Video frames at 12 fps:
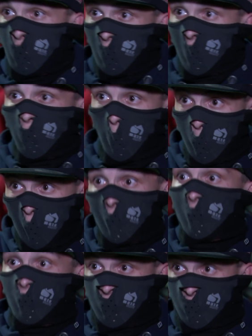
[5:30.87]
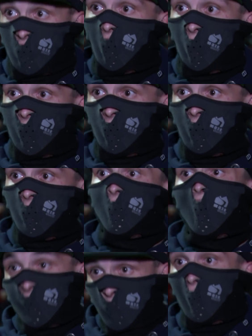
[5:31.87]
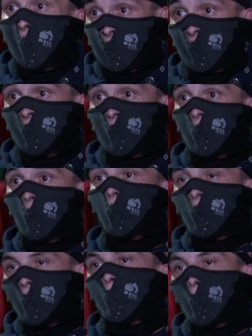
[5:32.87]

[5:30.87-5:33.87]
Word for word: If we're pulling a stunt and that's breaking the law, then